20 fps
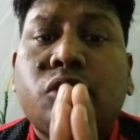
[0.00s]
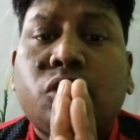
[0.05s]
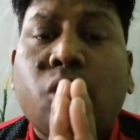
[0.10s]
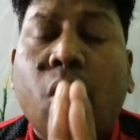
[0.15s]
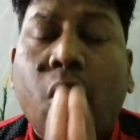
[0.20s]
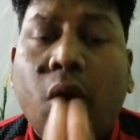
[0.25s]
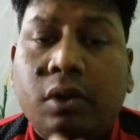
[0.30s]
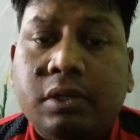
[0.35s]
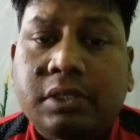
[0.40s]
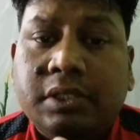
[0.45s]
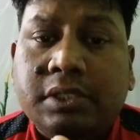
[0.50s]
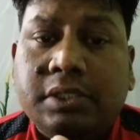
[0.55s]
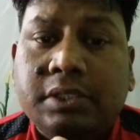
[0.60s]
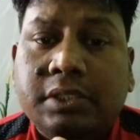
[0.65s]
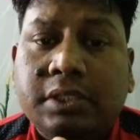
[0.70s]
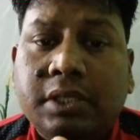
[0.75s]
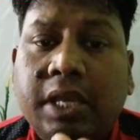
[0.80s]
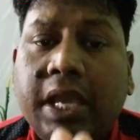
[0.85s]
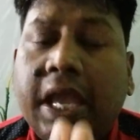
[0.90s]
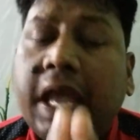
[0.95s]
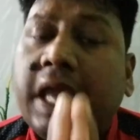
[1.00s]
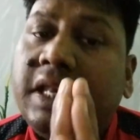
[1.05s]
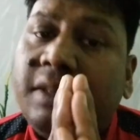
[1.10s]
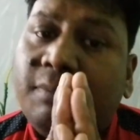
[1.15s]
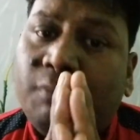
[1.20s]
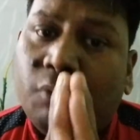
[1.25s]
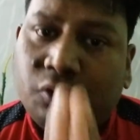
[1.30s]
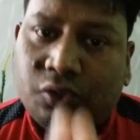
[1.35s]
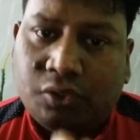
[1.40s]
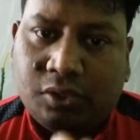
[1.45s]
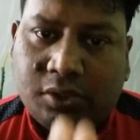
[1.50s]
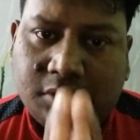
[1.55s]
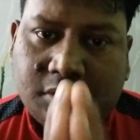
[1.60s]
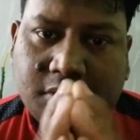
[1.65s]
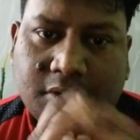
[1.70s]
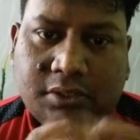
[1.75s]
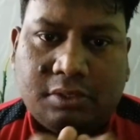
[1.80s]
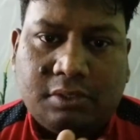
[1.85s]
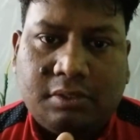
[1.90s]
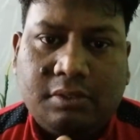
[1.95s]
thoughts, and
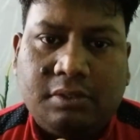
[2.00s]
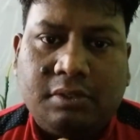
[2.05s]
emotions.